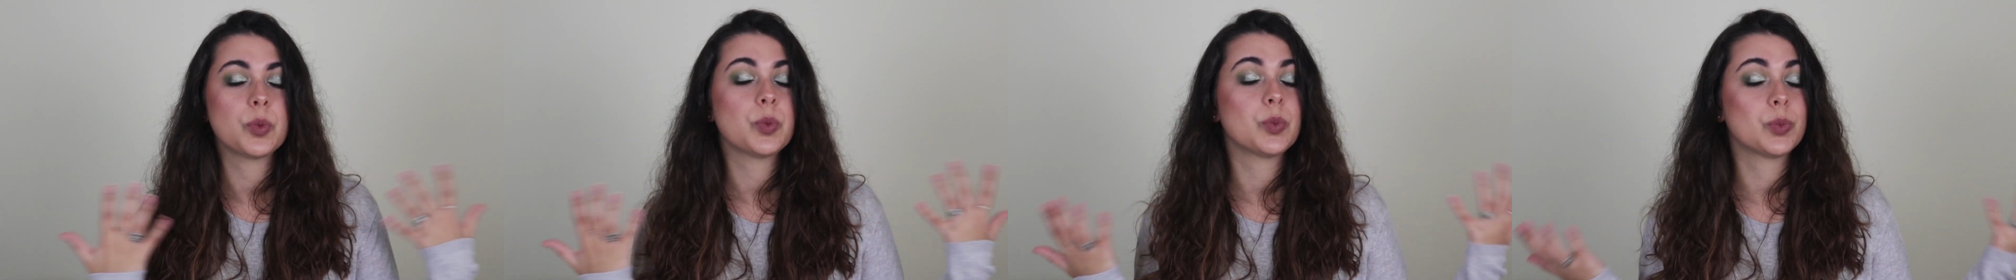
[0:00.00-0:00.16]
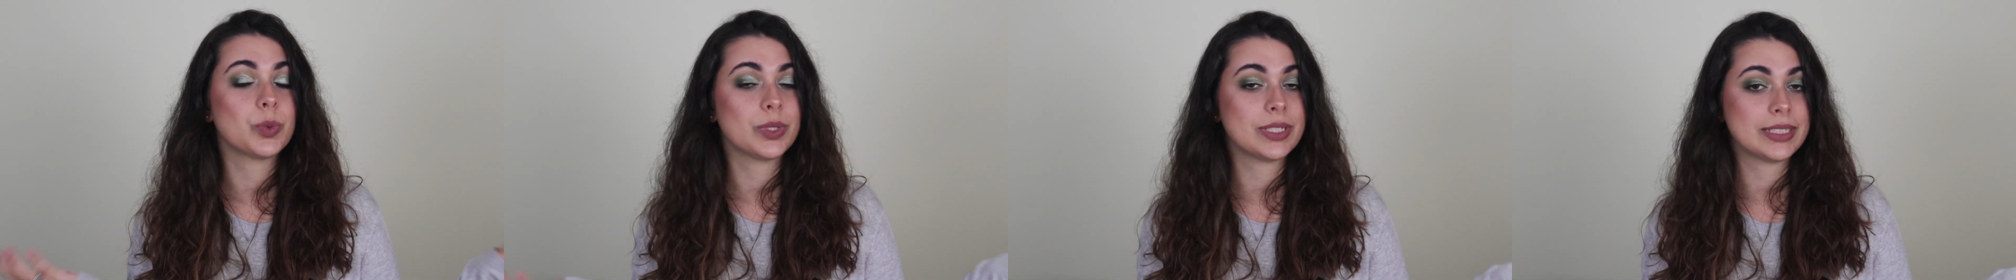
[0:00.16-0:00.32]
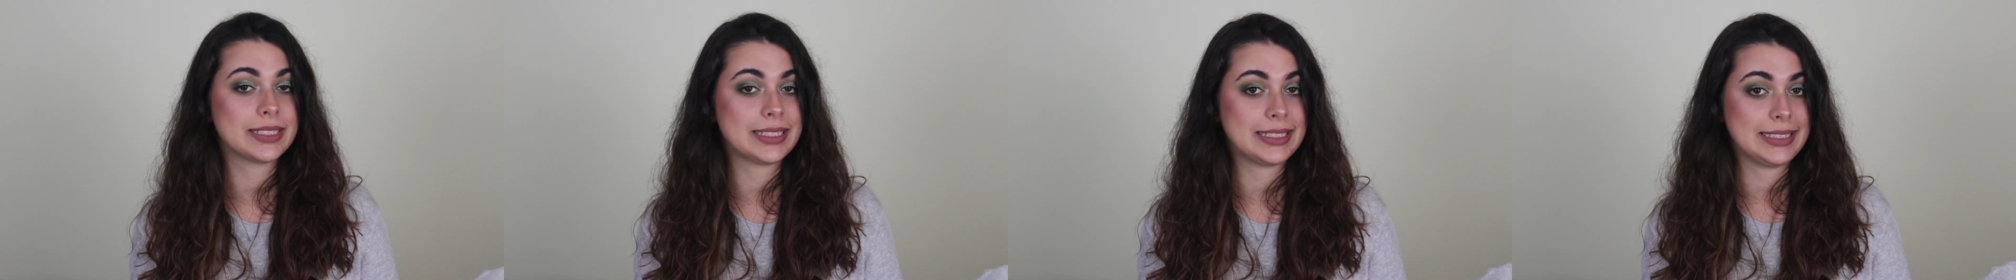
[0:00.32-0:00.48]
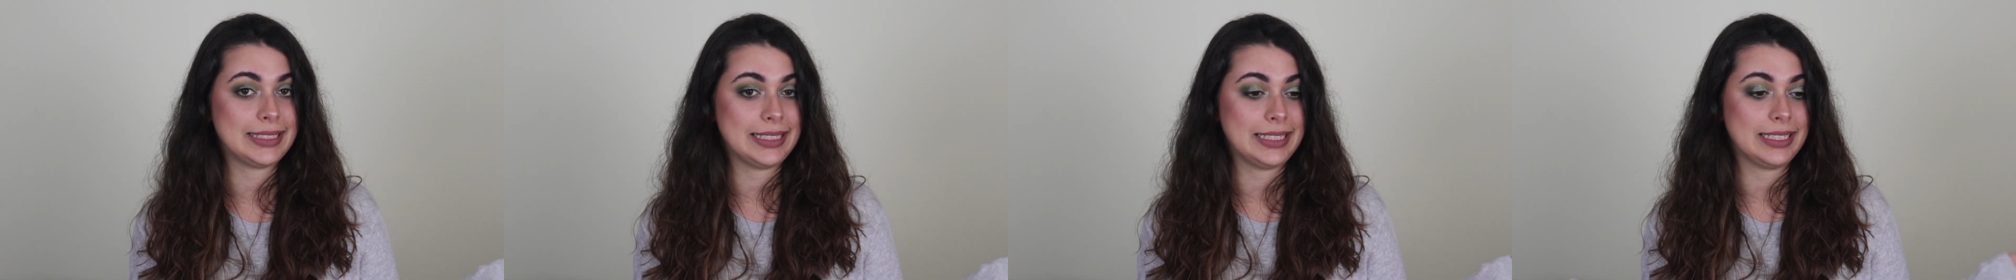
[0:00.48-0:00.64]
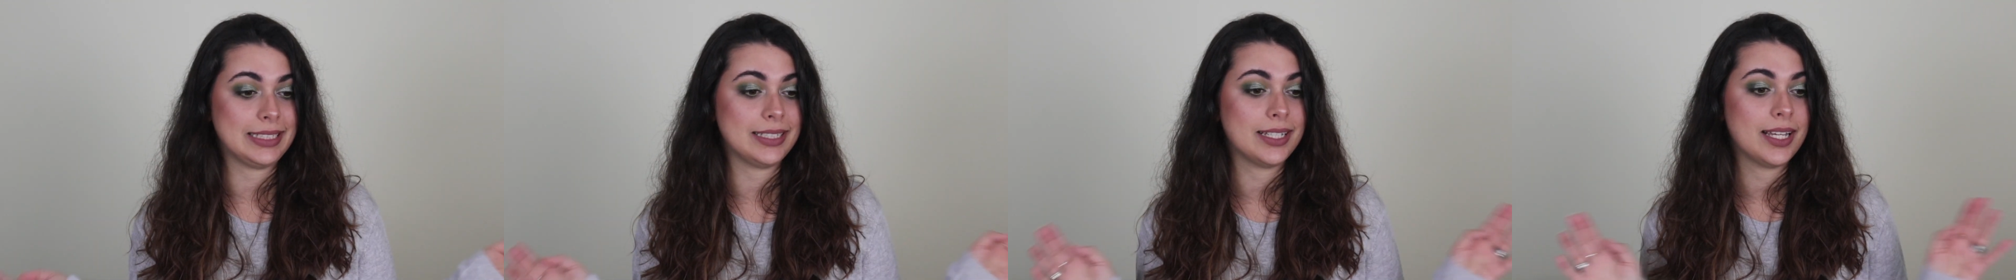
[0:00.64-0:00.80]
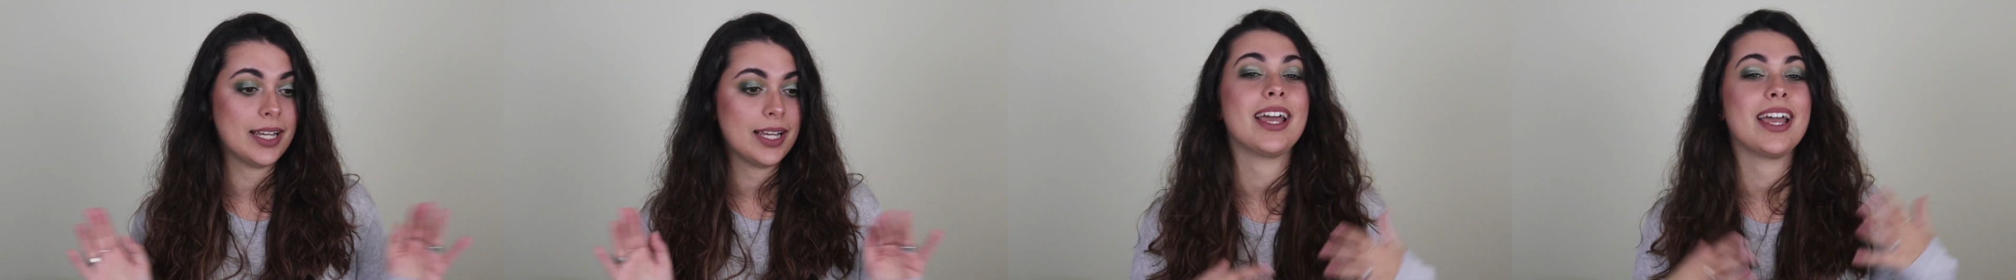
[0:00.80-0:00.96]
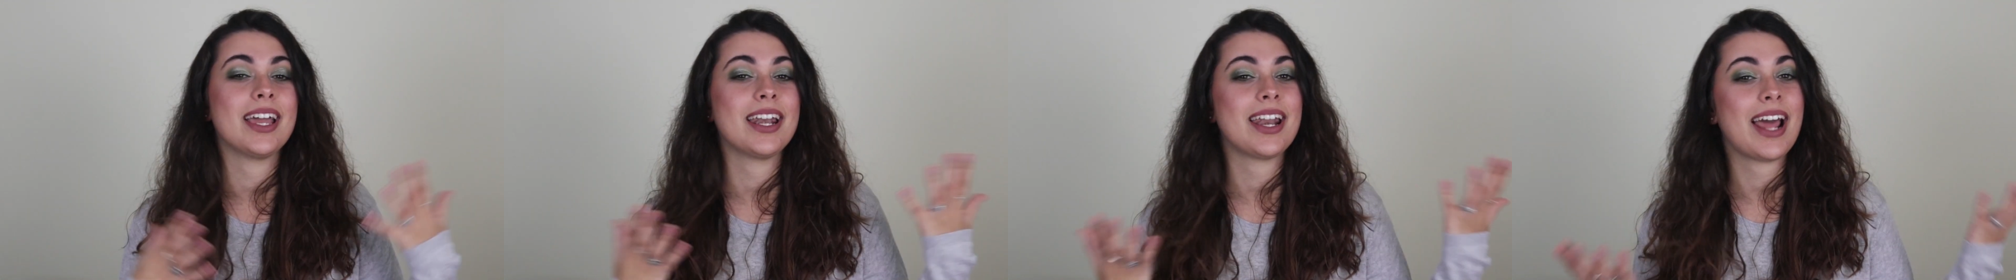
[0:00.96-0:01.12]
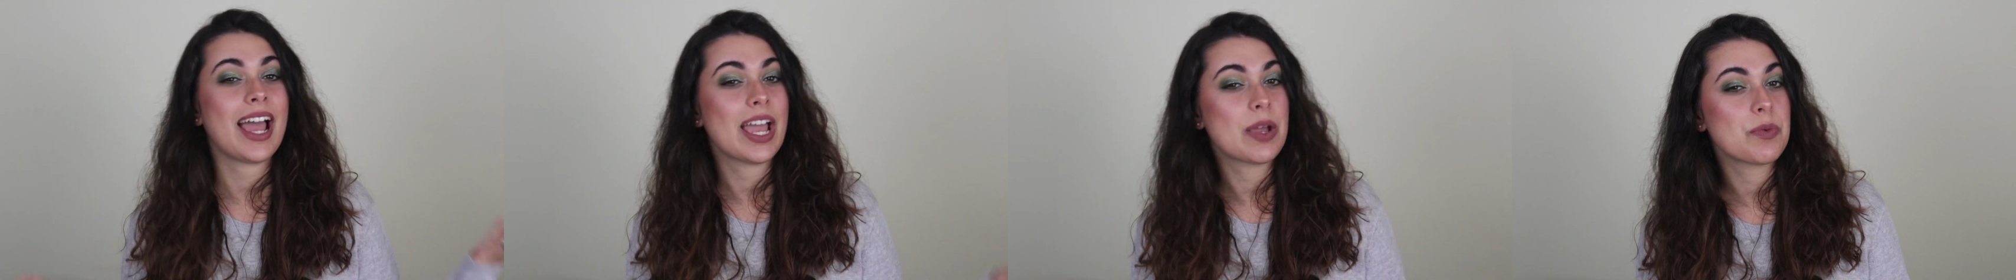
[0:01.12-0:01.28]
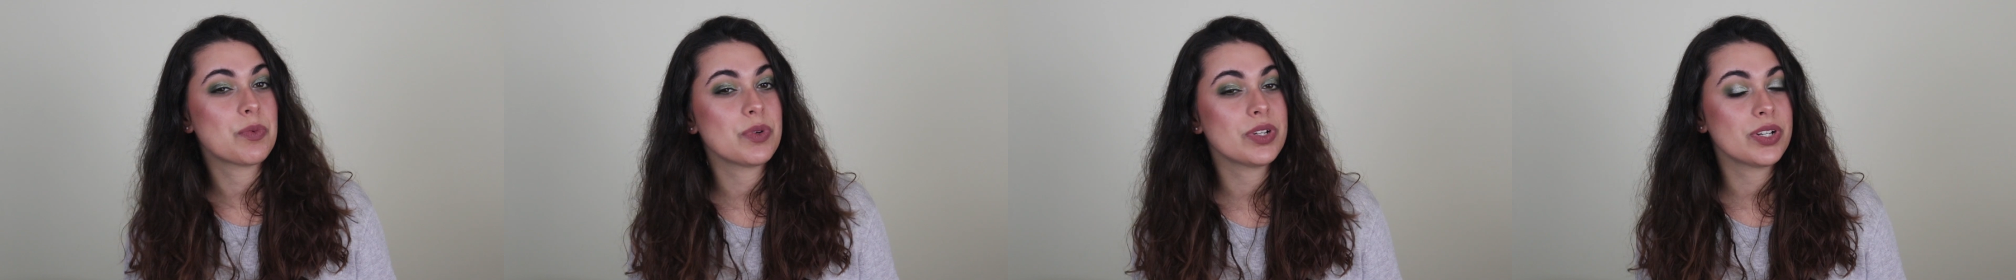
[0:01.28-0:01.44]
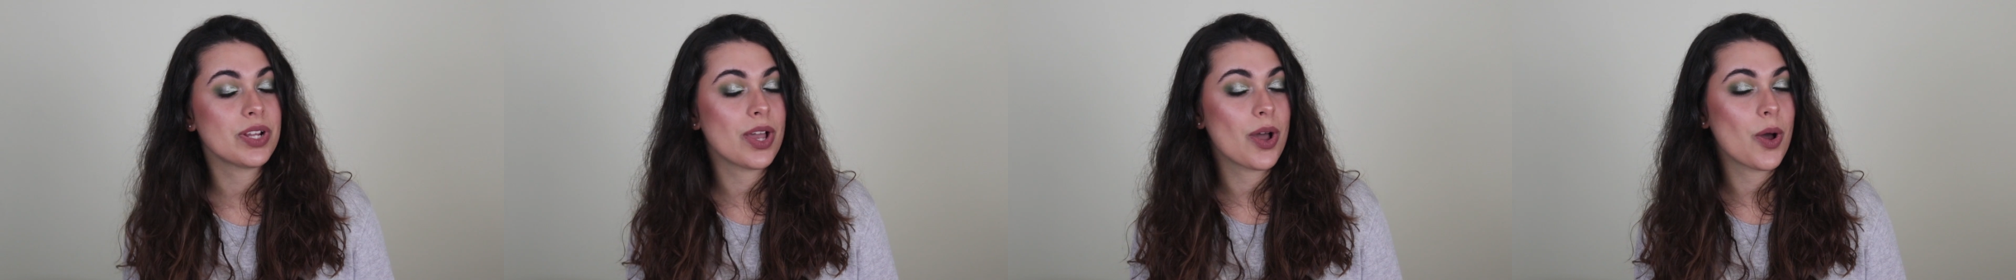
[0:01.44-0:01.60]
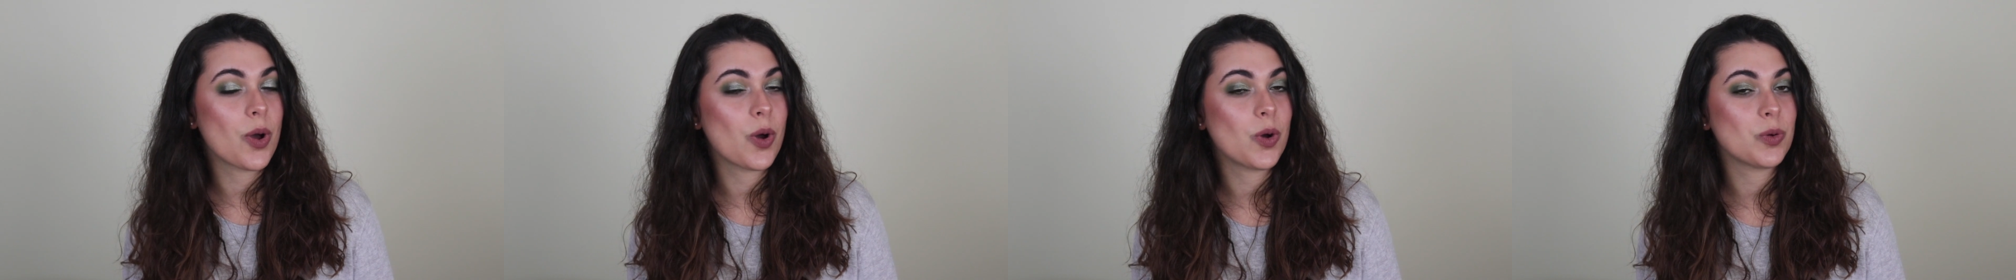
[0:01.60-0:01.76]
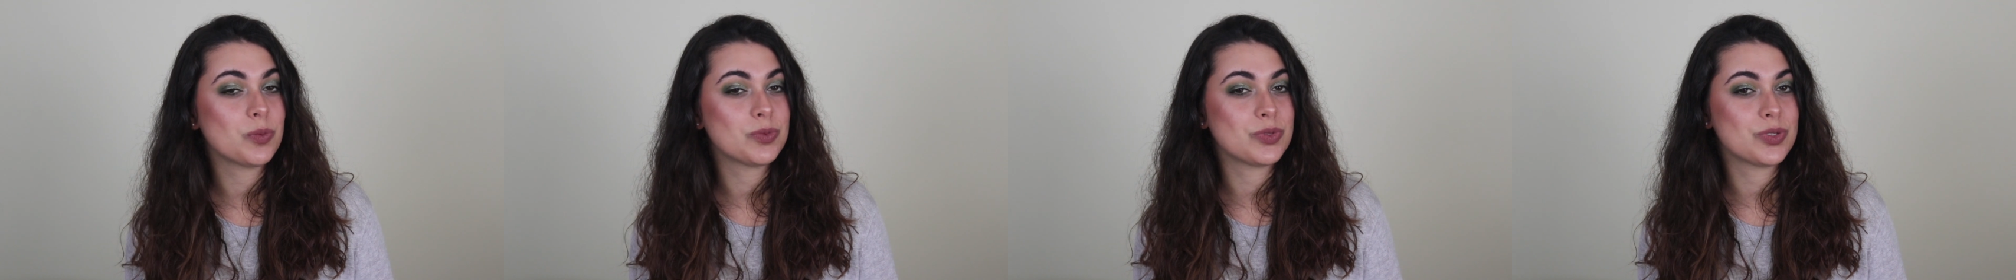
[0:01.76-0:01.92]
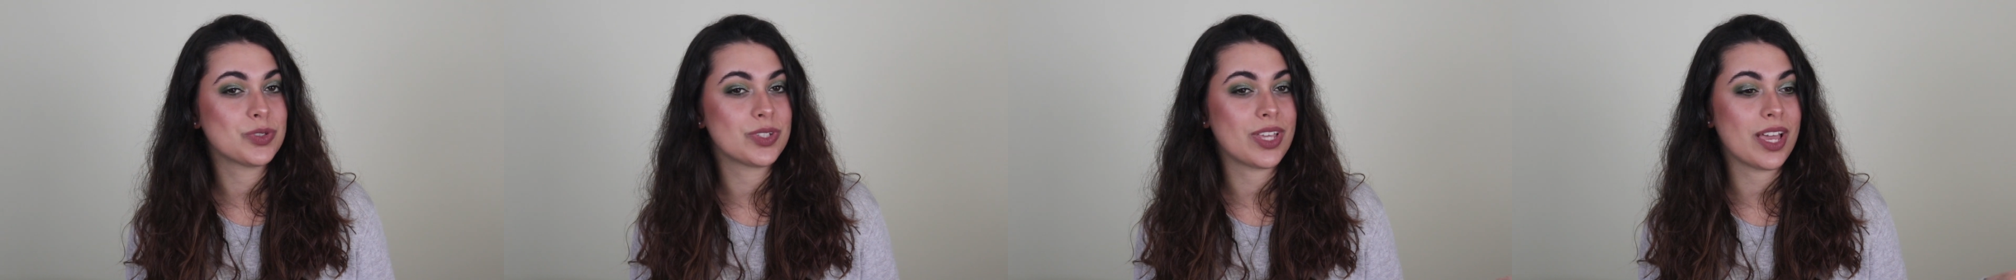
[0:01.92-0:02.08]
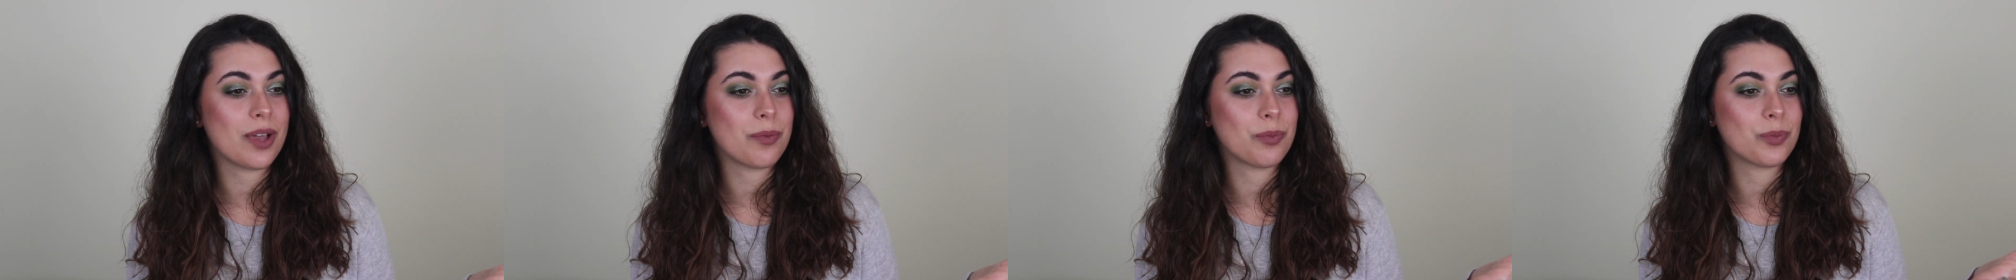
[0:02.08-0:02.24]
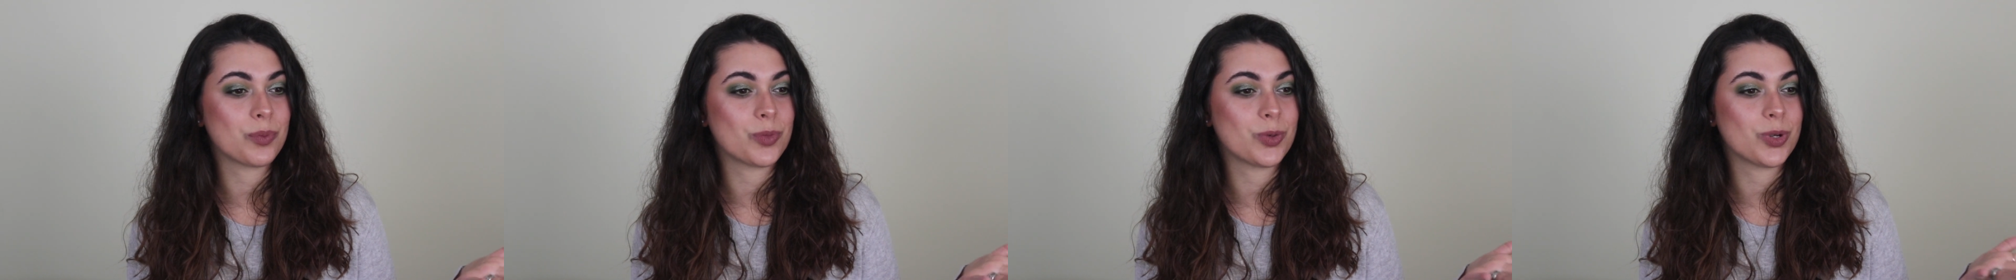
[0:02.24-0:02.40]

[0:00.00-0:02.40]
We'll see. And I would hope to get